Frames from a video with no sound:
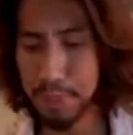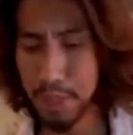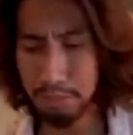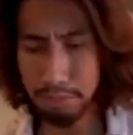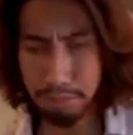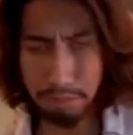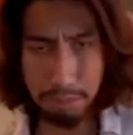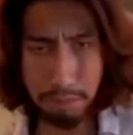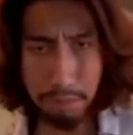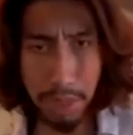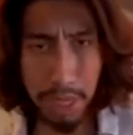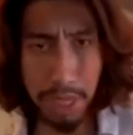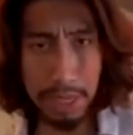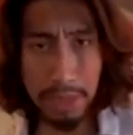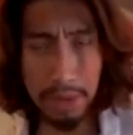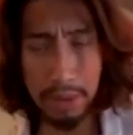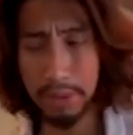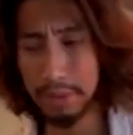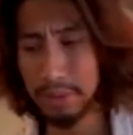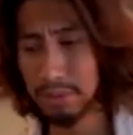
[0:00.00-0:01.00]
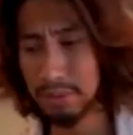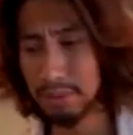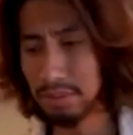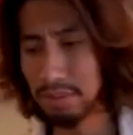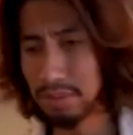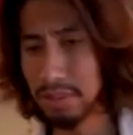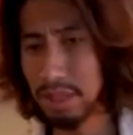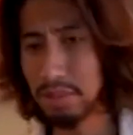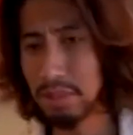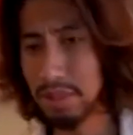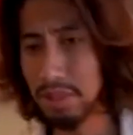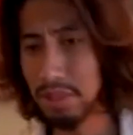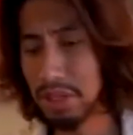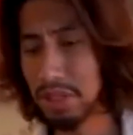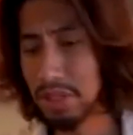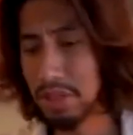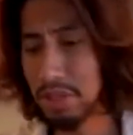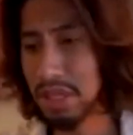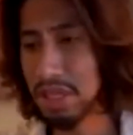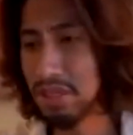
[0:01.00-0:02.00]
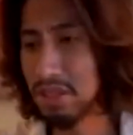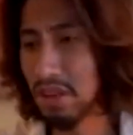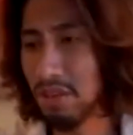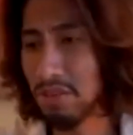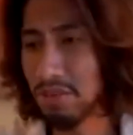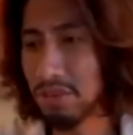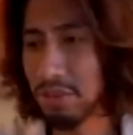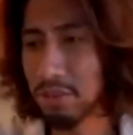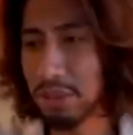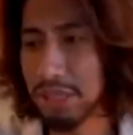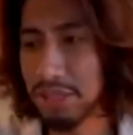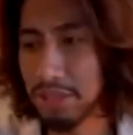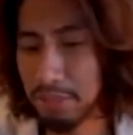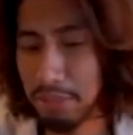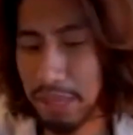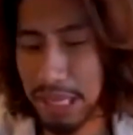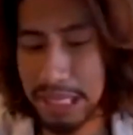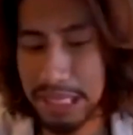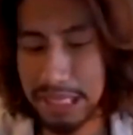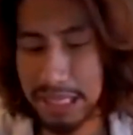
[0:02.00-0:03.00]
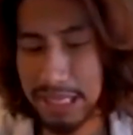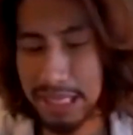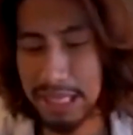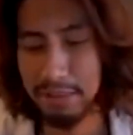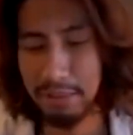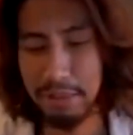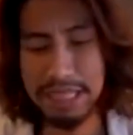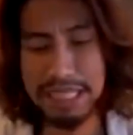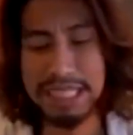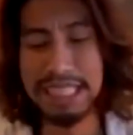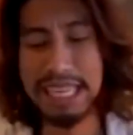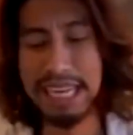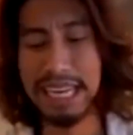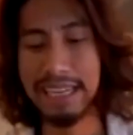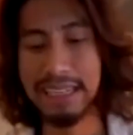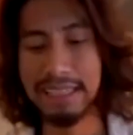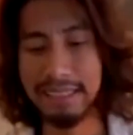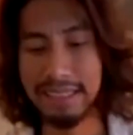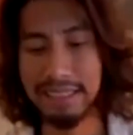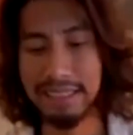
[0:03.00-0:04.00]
Hello. Someone's trying to make an offer while you meditate. What's that?